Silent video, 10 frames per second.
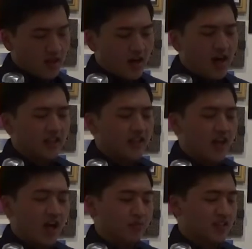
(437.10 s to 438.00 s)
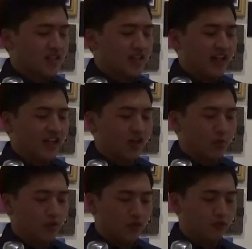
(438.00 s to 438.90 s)
Liam studied her
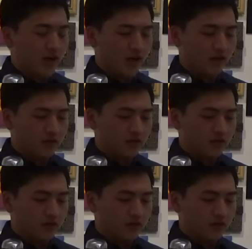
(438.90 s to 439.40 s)
profile.